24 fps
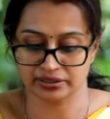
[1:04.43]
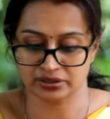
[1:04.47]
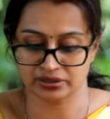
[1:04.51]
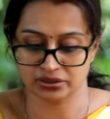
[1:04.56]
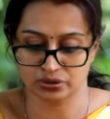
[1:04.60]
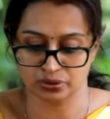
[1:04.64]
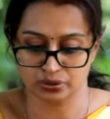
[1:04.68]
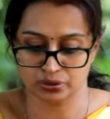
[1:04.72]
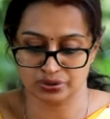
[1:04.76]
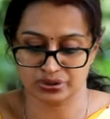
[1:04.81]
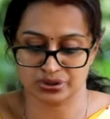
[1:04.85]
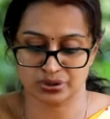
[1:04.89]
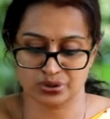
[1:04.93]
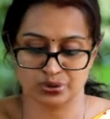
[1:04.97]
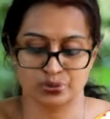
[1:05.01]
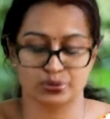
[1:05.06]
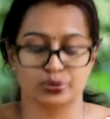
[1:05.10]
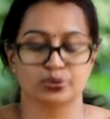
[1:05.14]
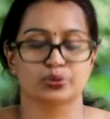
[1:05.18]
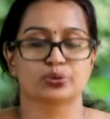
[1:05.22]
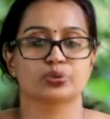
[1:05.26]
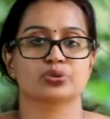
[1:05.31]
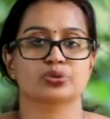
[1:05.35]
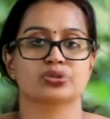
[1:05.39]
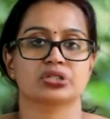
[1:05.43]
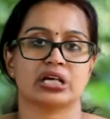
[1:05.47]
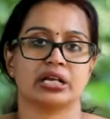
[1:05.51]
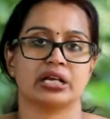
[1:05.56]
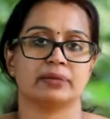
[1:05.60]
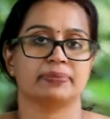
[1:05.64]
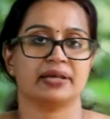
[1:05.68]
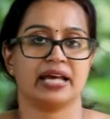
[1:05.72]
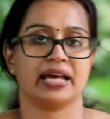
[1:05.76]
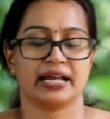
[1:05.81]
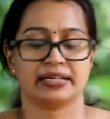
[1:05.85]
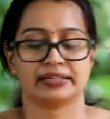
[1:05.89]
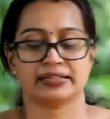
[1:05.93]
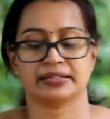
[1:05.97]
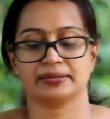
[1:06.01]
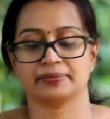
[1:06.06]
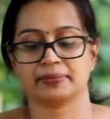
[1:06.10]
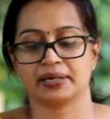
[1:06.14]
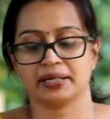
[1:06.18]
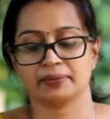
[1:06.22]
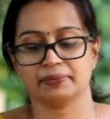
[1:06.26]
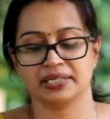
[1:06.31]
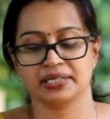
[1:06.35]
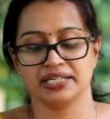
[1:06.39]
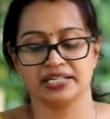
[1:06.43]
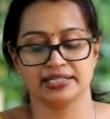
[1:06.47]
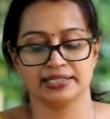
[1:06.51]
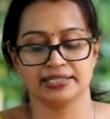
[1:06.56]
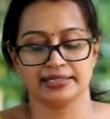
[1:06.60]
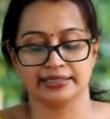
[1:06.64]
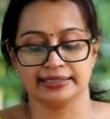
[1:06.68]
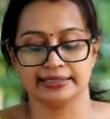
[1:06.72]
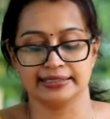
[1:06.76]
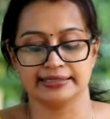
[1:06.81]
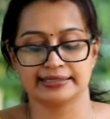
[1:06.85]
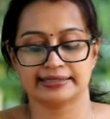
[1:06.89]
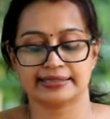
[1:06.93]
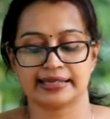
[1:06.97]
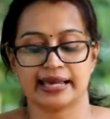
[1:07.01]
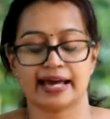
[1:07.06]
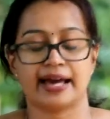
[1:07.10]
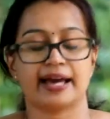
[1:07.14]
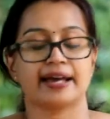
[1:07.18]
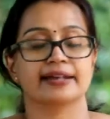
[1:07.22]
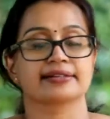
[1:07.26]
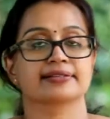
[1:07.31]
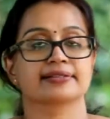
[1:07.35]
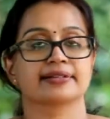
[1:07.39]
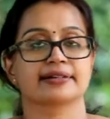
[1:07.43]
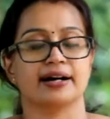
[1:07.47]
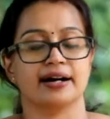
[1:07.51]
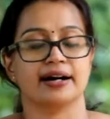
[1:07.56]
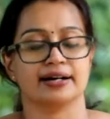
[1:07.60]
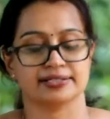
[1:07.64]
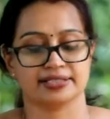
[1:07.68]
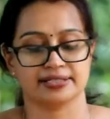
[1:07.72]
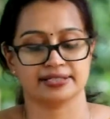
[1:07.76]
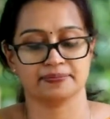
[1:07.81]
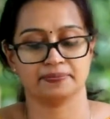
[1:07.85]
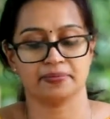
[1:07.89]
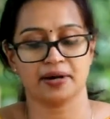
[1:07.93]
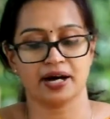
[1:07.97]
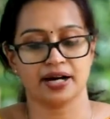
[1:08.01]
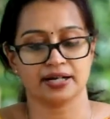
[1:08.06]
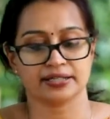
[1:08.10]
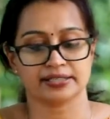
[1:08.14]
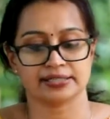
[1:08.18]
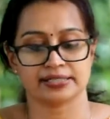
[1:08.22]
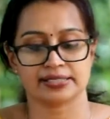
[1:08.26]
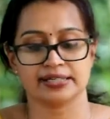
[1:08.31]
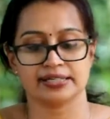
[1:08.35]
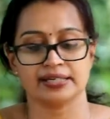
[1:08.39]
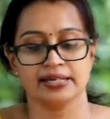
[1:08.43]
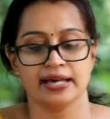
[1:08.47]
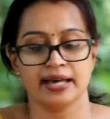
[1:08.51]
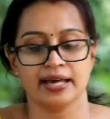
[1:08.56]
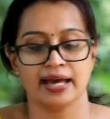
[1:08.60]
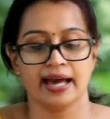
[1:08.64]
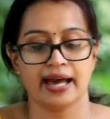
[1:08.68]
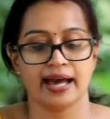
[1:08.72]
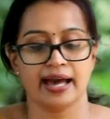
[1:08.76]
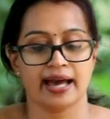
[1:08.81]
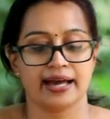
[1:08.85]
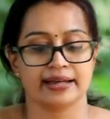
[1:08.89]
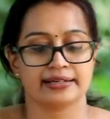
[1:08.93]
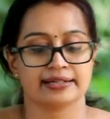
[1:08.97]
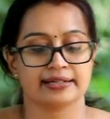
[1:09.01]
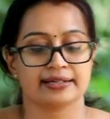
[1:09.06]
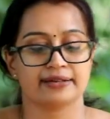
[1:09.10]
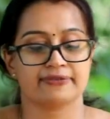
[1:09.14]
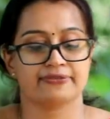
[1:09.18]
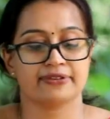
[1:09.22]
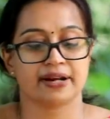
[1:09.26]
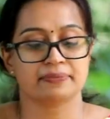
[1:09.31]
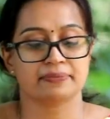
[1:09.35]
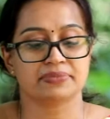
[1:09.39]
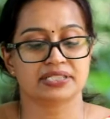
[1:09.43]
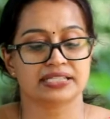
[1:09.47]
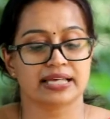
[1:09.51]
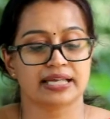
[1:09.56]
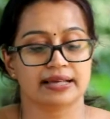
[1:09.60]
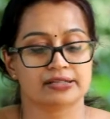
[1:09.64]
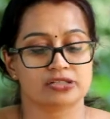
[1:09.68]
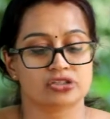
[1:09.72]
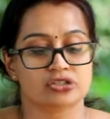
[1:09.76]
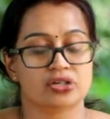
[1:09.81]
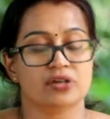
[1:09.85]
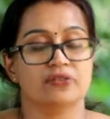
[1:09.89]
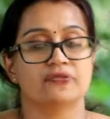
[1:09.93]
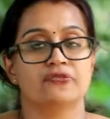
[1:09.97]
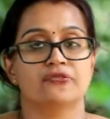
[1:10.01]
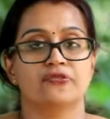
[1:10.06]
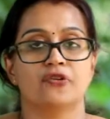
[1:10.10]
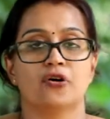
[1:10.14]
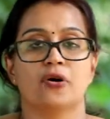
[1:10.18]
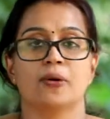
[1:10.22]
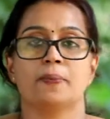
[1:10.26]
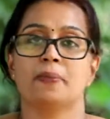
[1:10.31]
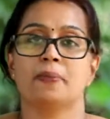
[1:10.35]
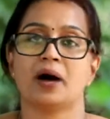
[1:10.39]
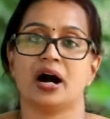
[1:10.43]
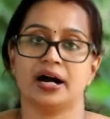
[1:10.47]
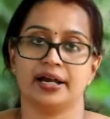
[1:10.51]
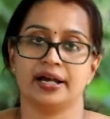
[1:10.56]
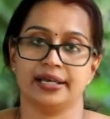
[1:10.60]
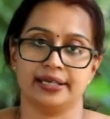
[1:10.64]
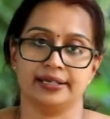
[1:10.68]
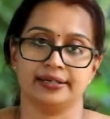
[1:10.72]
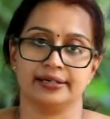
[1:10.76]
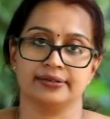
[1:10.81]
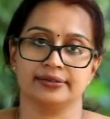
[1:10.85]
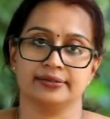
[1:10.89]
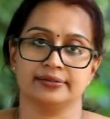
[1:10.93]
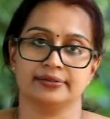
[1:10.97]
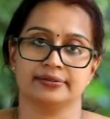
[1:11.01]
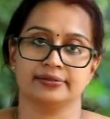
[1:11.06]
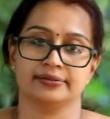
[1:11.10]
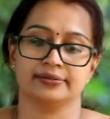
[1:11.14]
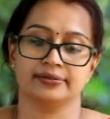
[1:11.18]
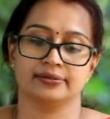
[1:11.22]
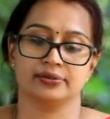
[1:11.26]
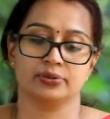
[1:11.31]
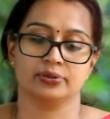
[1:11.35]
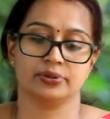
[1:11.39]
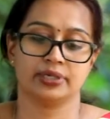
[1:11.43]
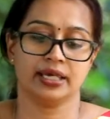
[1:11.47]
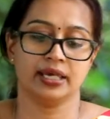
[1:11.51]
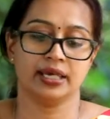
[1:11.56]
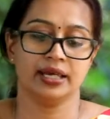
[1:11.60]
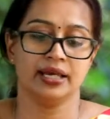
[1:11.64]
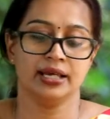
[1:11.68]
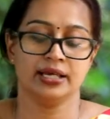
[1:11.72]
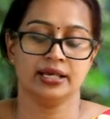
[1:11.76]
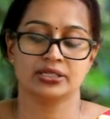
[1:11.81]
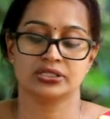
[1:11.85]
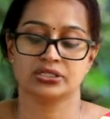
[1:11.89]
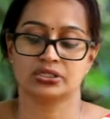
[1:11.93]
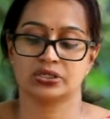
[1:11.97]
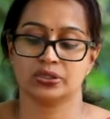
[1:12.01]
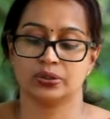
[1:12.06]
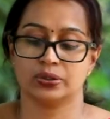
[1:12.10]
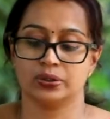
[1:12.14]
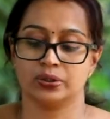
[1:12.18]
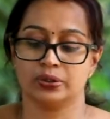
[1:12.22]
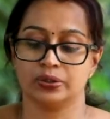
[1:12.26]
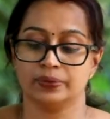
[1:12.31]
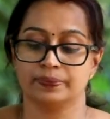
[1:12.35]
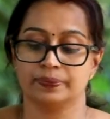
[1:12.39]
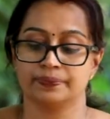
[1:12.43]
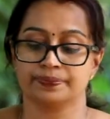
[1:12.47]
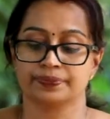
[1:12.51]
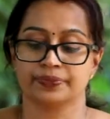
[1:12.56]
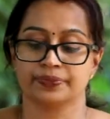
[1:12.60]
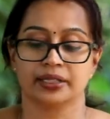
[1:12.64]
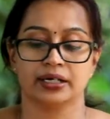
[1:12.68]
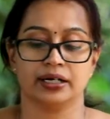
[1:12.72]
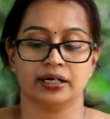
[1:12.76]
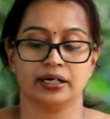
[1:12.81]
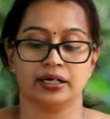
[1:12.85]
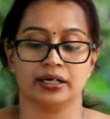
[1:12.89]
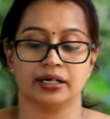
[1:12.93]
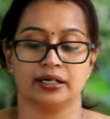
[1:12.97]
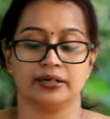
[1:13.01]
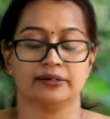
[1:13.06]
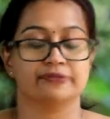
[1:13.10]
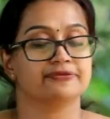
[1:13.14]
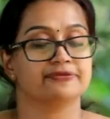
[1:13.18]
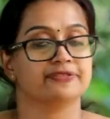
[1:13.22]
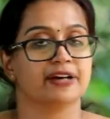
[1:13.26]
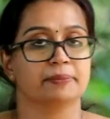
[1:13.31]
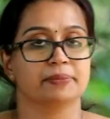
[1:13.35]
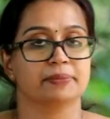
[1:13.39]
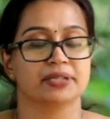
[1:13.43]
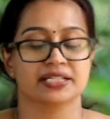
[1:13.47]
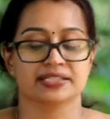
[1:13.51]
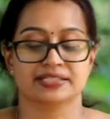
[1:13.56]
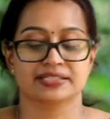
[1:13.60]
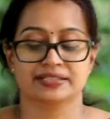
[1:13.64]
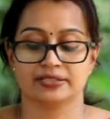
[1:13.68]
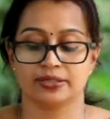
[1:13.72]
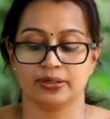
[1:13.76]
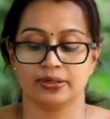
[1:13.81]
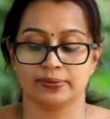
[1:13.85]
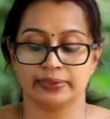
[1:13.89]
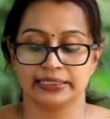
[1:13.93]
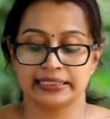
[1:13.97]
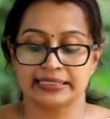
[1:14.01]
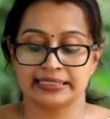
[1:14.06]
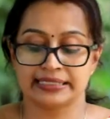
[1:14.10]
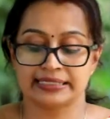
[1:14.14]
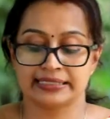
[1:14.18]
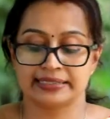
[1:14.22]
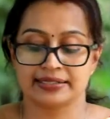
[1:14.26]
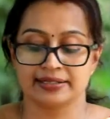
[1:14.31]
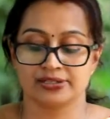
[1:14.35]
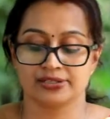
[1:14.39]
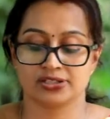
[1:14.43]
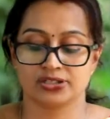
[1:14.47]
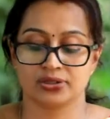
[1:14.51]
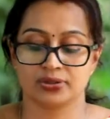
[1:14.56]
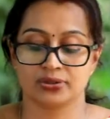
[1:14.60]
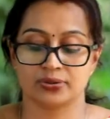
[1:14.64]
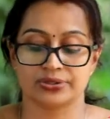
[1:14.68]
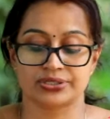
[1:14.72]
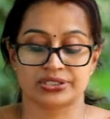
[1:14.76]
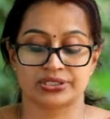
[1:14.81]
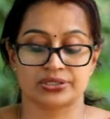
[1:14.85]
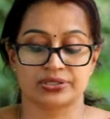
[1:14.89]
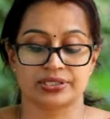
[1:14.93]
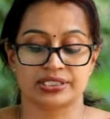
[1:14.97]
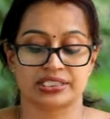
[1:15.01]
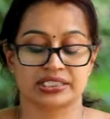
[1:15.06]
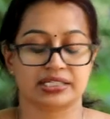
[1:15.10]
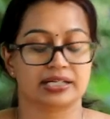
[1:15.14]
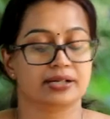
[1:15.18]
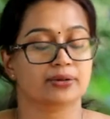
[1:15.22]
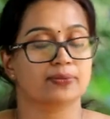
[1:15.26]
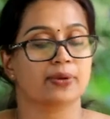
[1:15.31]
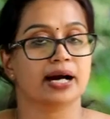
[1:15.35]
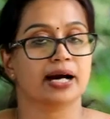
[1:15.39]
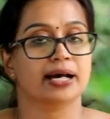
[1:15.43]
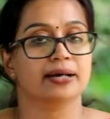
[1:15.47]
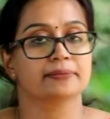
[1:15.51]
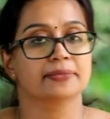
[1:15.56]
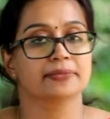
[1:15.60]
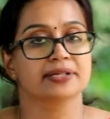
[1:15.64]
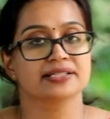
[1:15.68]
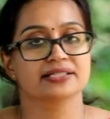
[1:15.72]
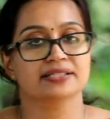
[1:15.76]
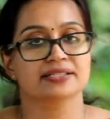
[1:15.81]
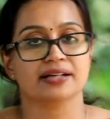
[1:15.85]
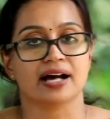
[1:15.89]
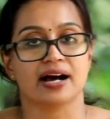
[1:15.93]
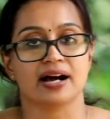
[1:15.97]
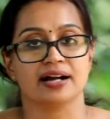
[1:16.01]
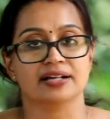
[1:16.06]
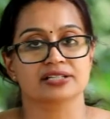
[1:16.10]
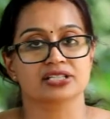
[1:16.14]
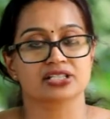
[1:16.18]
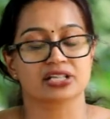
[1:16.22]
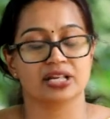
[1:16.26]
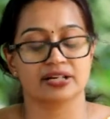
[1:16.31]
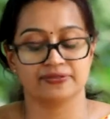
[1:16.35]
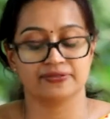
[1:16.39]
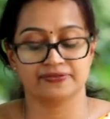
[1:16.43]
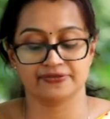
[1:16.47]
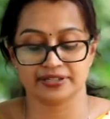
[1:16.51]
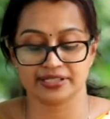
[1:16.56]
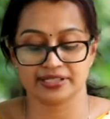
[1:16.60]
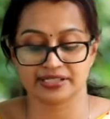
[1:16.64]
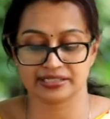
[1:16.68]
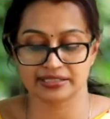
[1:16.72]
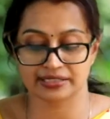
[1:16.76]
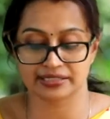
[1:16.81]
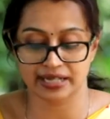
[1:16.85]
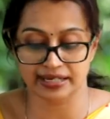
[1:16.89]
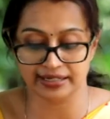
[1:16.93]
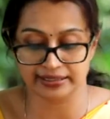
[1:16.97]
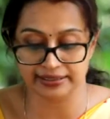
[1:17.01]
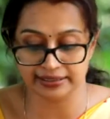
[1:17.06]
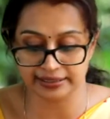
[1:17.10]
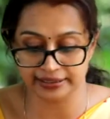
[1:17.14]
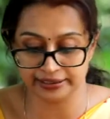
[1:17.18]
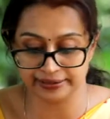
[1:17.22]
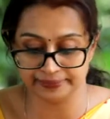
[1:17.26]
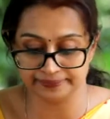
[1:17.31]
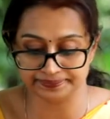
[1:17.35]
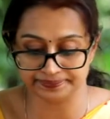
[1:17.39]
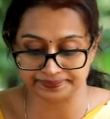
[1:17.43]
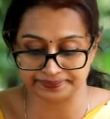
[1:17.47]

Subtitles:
those two shall be handled by me, Girls and the Garden Party. And from section 4, buy-in. Okay, so feminist novelist, She Rose to His Requirements, Aunt Jennifer's Tiger,